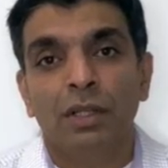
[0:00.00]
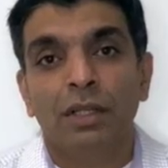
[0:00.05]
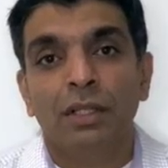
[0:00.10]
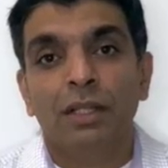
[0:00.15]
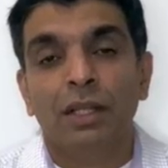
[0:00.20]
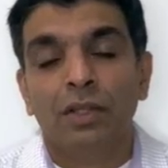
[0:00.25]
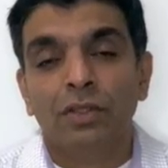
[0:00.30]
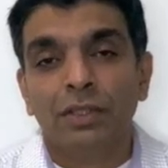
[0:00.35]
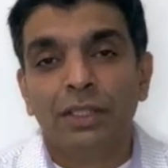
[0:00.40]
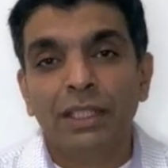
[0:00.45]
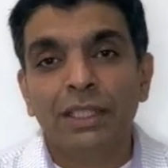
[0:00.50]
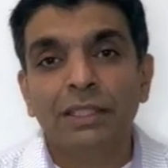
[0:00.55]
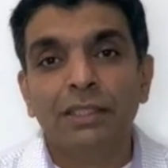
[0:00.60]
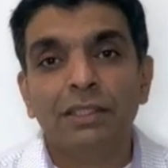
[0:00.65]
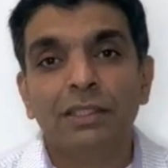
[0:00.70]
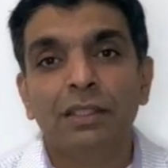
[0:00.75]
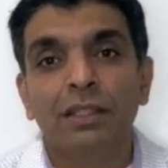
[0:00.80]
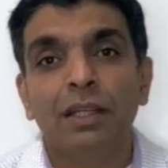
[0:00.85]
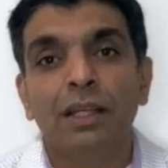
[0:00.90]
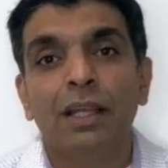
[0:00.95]
Now,
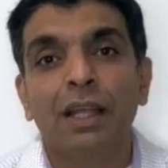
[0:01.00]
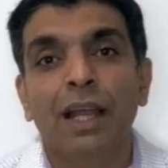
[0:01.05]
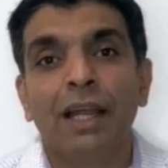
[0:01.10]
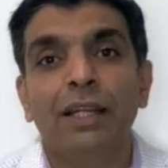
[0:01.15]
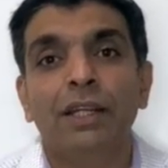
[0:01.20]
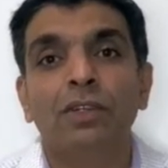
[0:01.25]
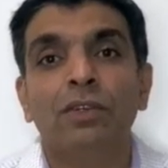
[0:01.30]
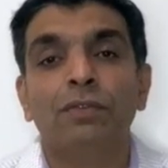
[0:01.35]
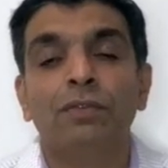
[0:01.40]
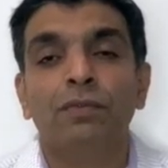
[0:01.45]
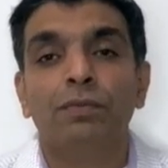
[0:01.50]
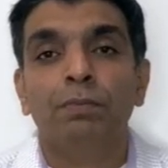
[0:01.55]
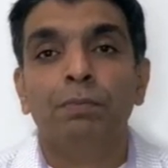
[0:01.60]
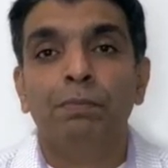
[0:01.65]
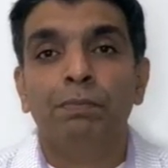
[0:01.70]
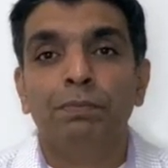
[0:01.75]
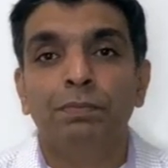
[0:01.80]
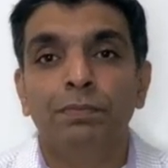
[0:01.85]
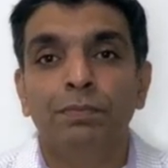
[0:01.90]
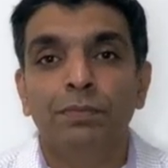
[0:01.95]
this kind of
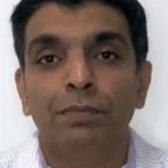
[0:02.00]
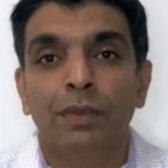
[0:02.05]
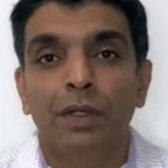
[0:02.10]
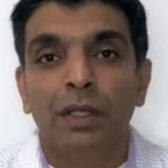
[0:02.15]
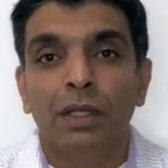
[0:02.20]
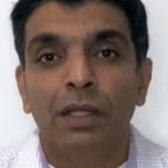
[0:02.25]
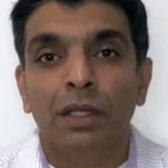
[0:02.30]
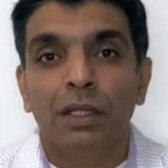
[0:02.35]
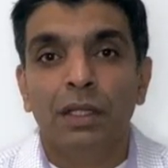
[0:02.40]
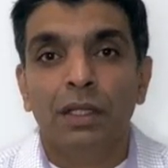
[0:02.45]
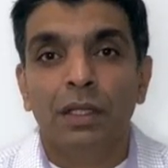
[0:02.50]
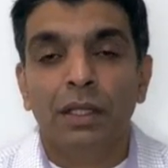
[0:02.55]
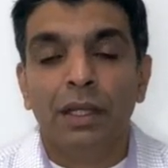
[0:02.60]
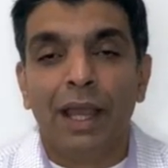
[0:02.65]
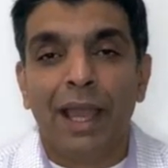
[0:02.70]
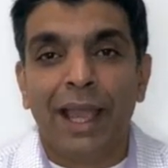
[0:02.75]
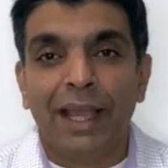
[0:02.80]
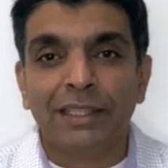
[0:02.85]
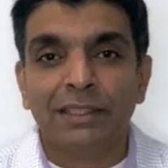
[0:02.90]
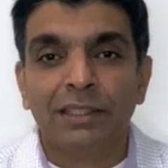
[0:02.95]

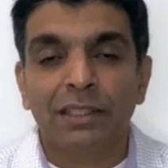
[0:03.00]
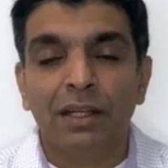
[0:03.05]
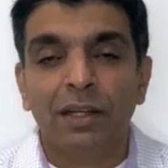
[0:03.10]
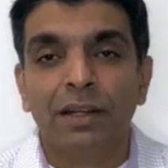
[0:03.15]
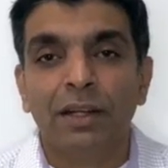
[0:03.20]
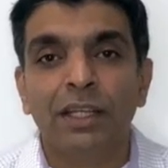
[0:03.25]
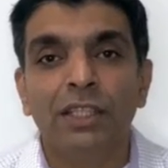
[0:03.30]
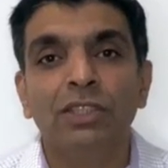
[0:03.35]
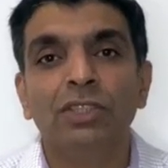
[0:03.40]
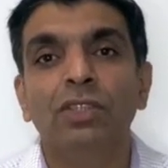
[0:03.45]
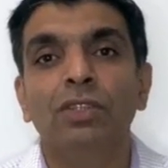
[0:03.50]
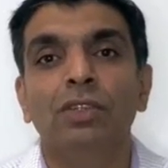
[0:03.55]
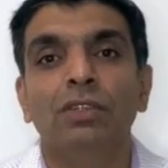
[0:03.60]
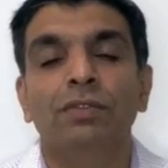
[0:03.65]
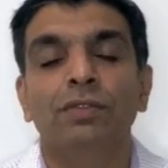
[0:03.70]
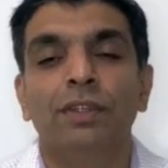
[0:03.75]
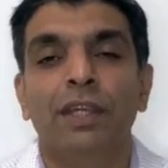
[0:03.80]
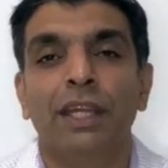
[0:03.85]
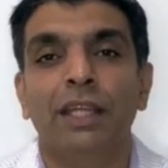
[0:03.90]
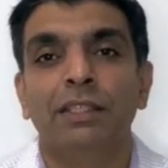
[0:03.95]
acceleration
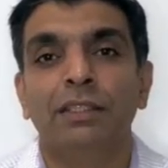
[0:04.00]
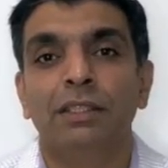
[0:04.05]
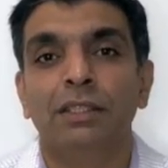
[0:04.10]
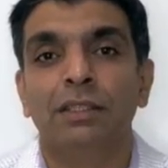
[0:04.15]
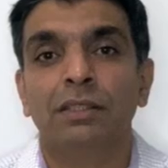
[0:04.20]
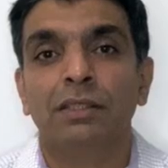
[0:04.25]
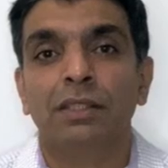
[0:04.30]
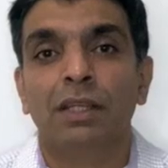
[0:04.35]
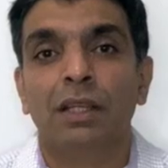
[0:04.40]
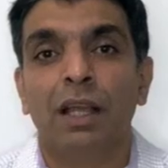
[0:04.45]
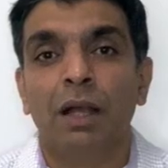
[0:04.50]
of cases